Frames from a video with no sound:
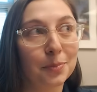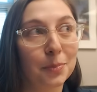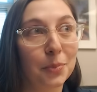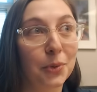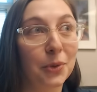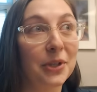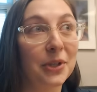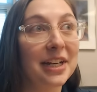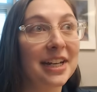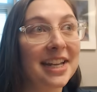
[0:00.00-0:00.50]

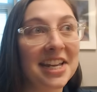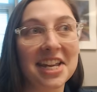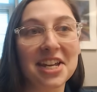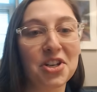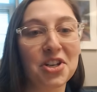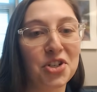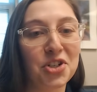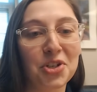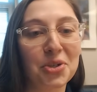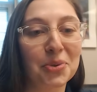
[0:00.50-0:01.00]

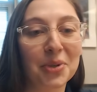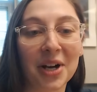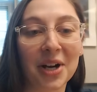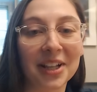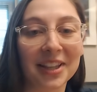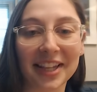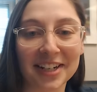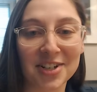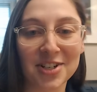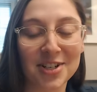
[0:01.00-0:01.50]
pre-issue
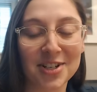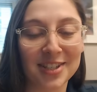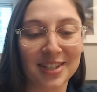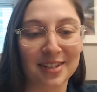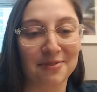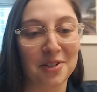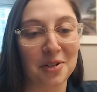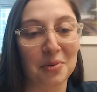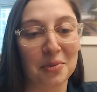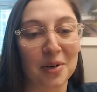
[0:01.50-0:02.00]
collections,
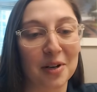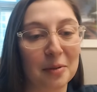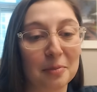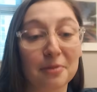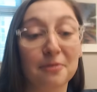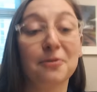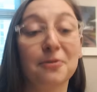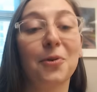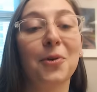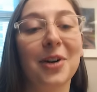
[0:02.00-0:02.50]
if you will,
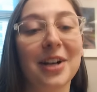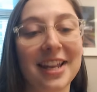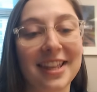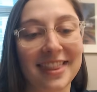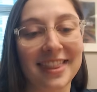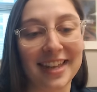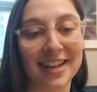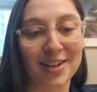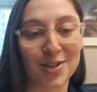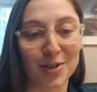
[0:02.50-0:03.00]
before
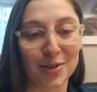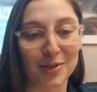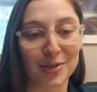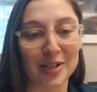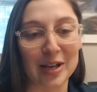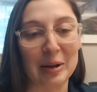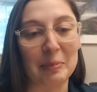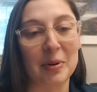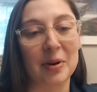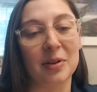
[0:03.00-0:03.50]
anything shows
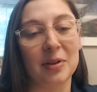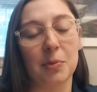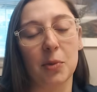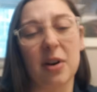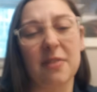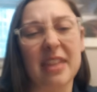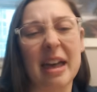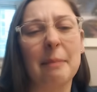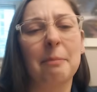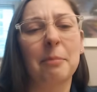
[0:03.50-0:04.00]
up, on more
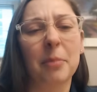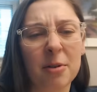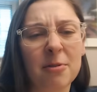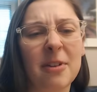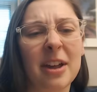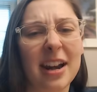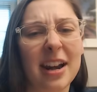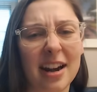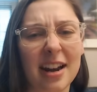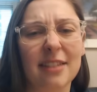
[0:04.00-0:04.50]
of that
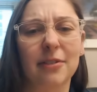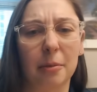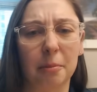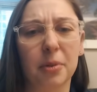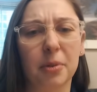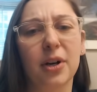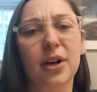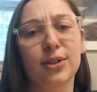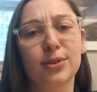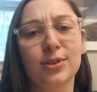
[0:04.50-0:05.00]
preventative
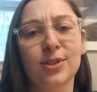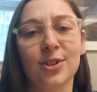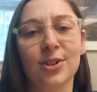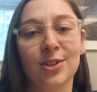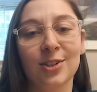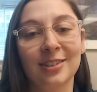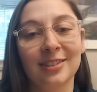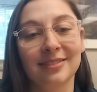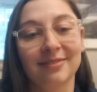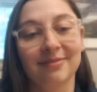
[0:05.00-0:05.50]
approach.